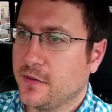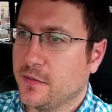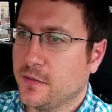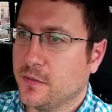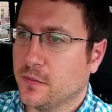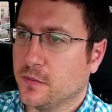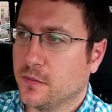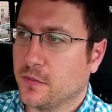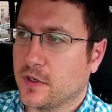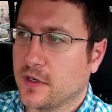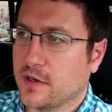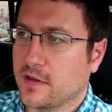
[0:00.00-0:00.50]

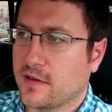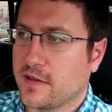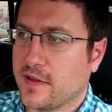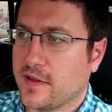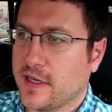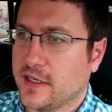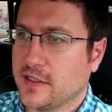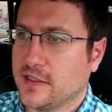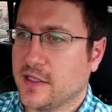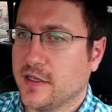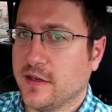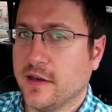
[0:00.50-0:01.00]
One
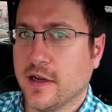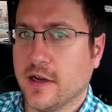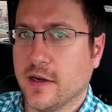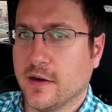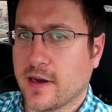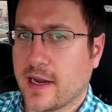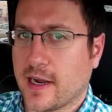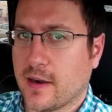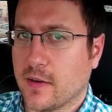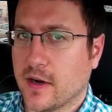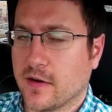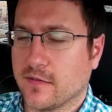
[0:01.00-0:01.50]
thing to note,
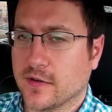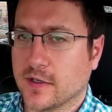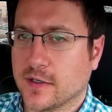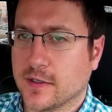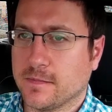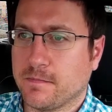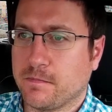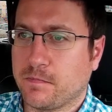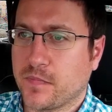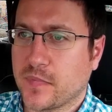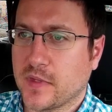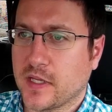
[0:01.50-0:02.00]
however,
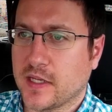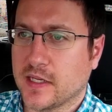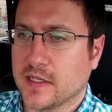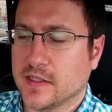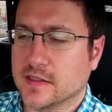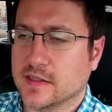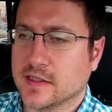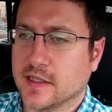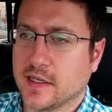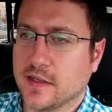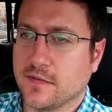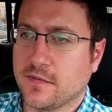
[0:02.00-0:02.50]

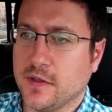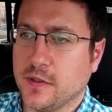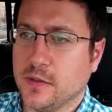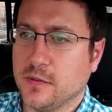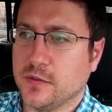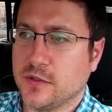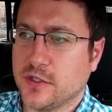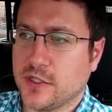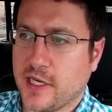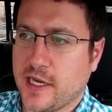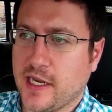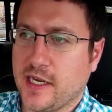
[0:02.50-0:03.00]
is that if you
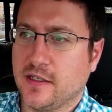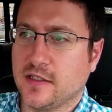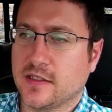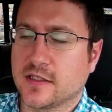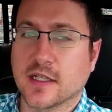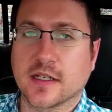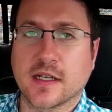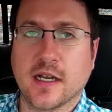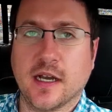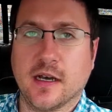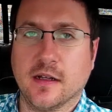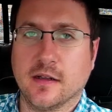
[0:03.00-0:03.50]
change
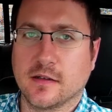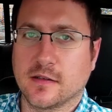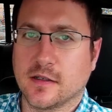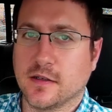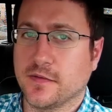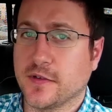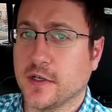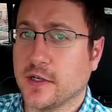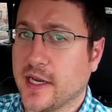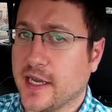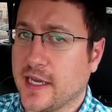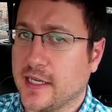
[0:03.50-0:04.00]
the color of
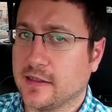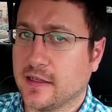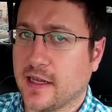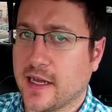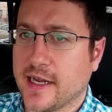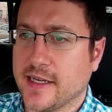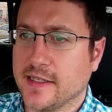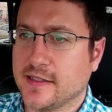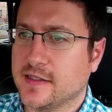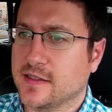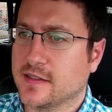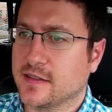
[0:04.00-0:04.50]
your
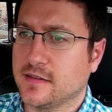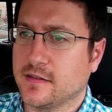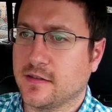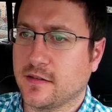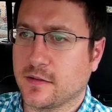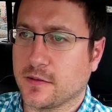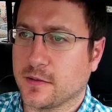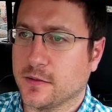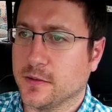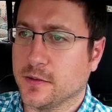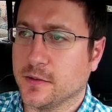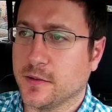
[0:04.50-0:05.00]
headlights
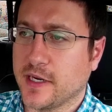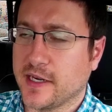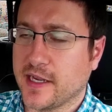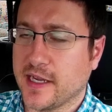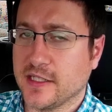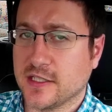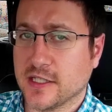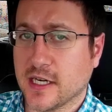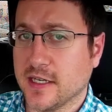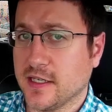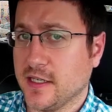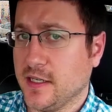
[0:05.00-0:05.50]
through an
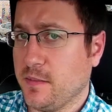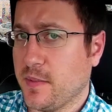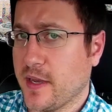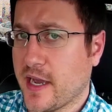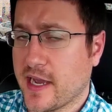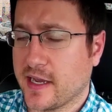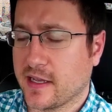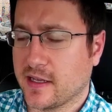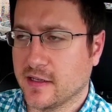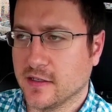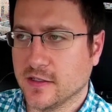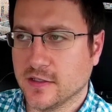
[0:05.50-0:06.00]
HID
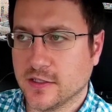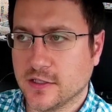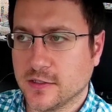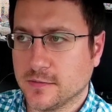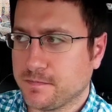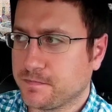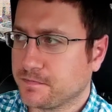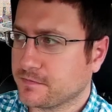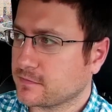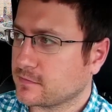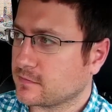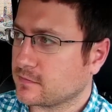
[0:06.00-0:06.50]
package
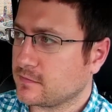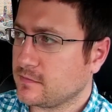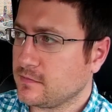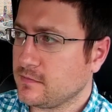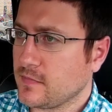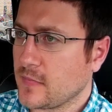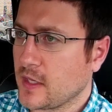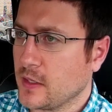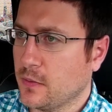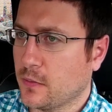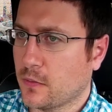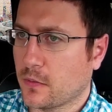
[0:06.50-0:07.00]

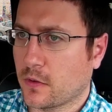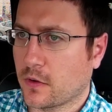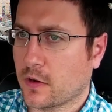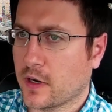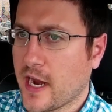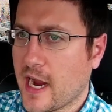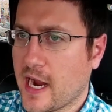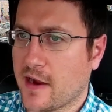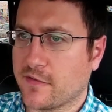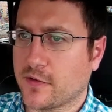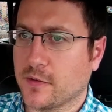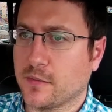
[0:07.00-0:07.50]
or
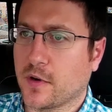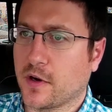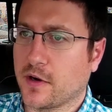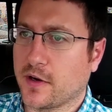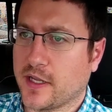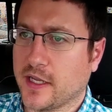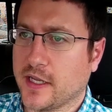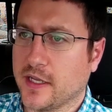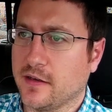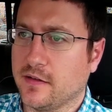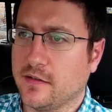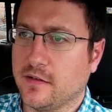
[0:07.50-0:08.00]

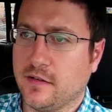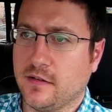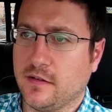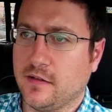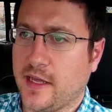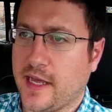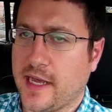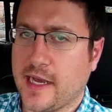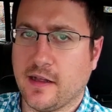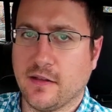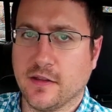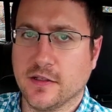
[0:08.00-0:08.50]
aftermarket
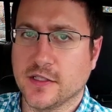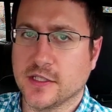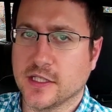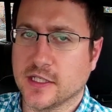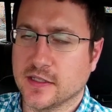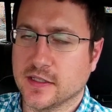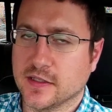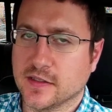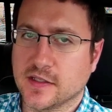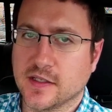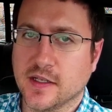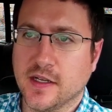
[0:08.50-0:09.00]

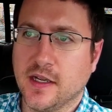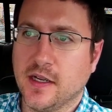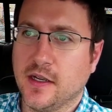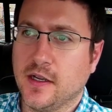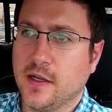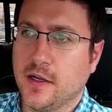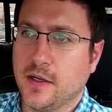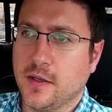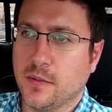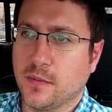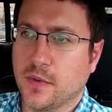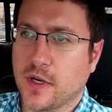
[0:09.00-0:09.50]
halogens,
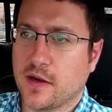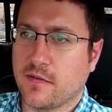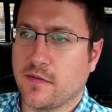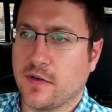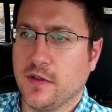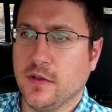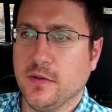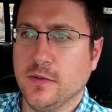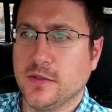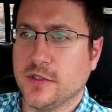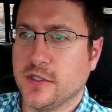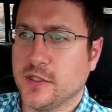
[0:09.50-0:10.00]
whatever
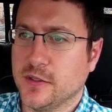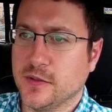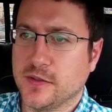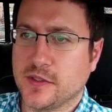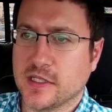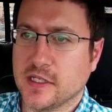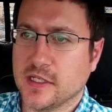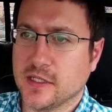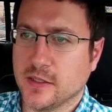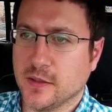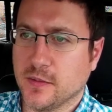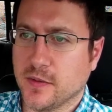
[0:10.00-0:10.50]
you choose
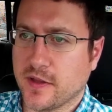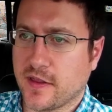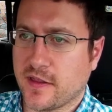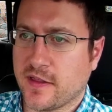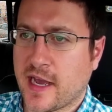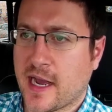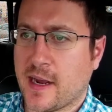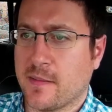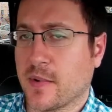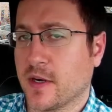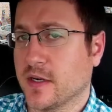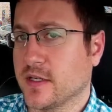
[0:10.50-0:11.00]
to do with
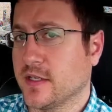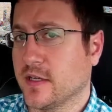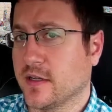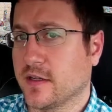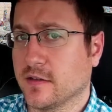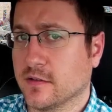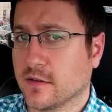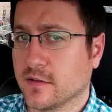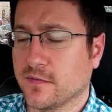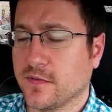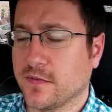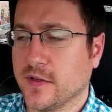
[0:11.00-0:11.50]
that
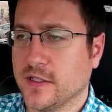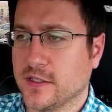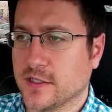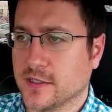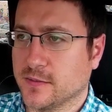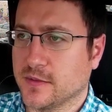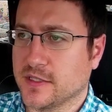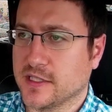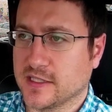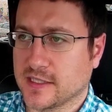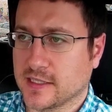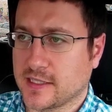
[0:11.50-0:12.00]
particular feature,
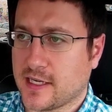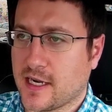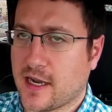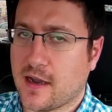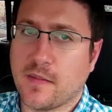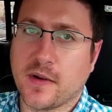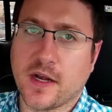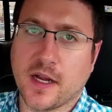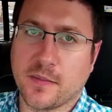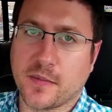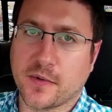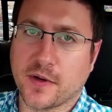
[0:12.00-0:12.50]
which is a
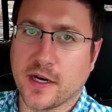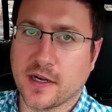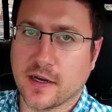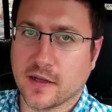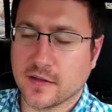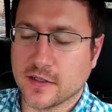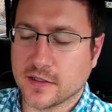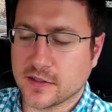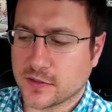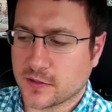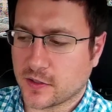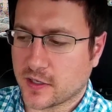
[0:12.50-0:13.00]
common upgrade on
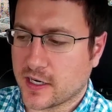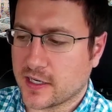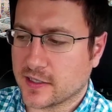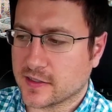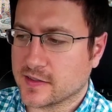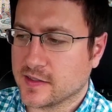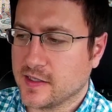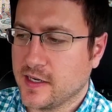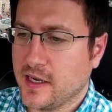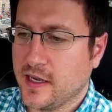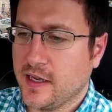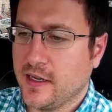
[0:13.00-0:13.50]
these
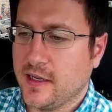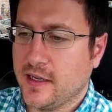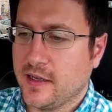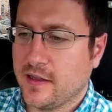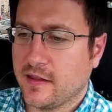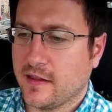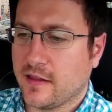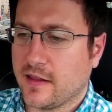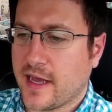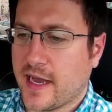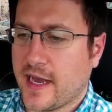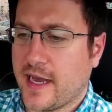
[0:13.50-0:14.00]
trucks,
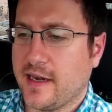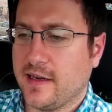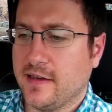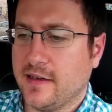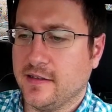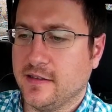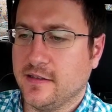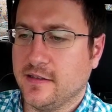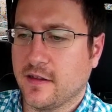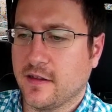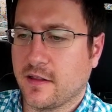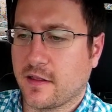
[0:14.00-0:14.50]
that
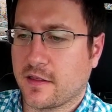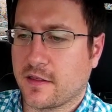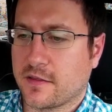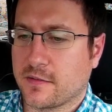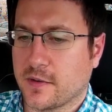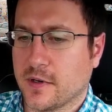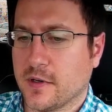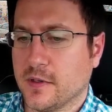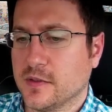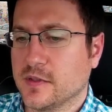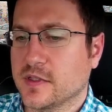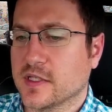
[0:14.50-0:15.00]

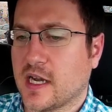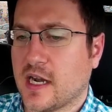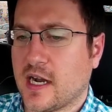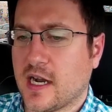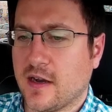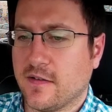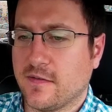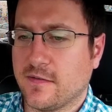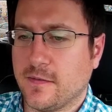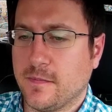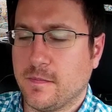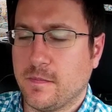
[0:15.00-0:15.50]
throws
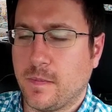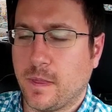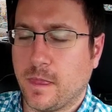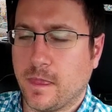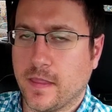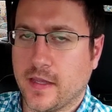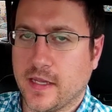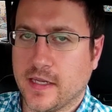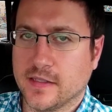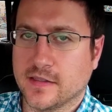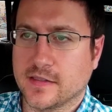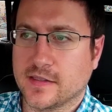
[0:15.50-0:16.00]
off
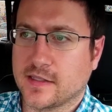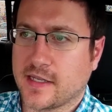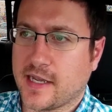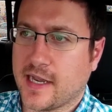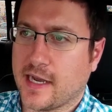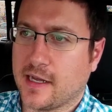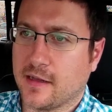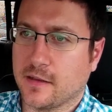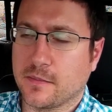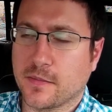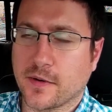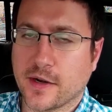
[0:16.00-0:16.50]
its
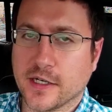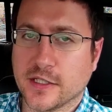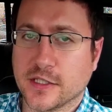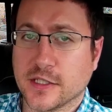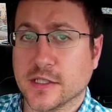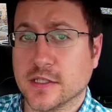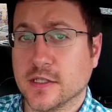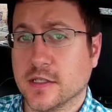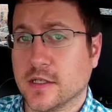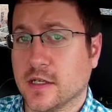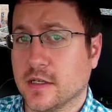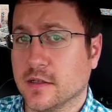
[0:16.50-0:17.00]

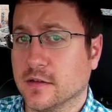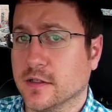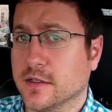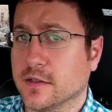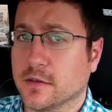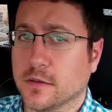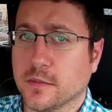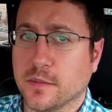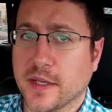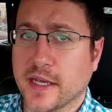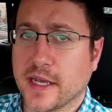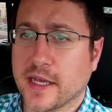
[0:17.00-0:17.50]
calibration a
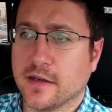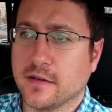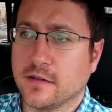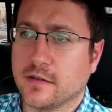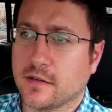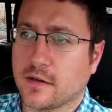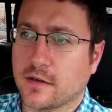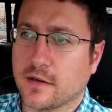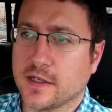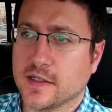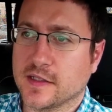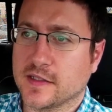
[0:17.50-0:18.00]
little bit,
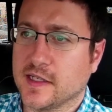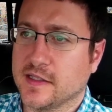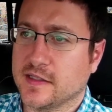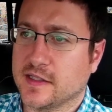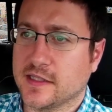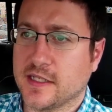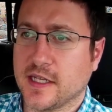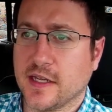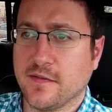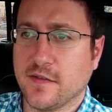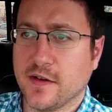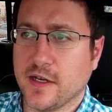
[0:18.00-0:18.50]
or its
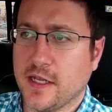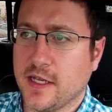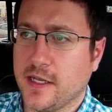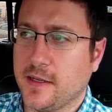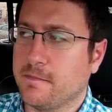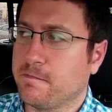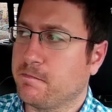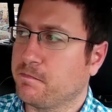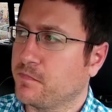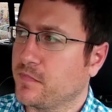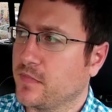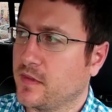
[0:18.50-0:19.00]
sensitivity
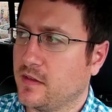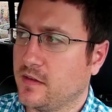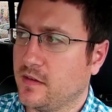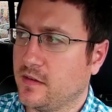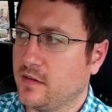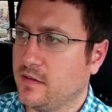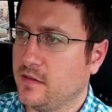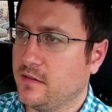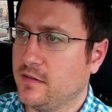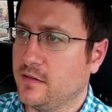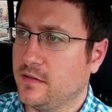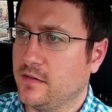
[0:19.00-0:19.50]

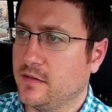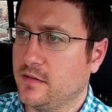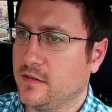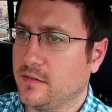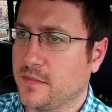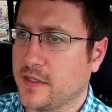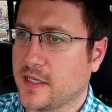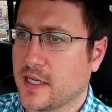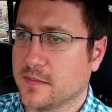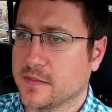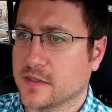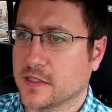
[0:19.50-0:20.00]

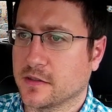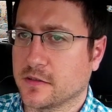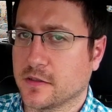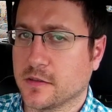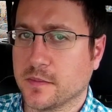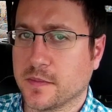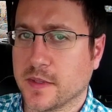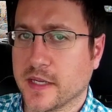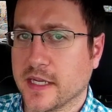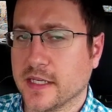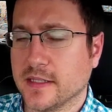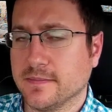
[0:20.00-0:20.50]
becomes a little bit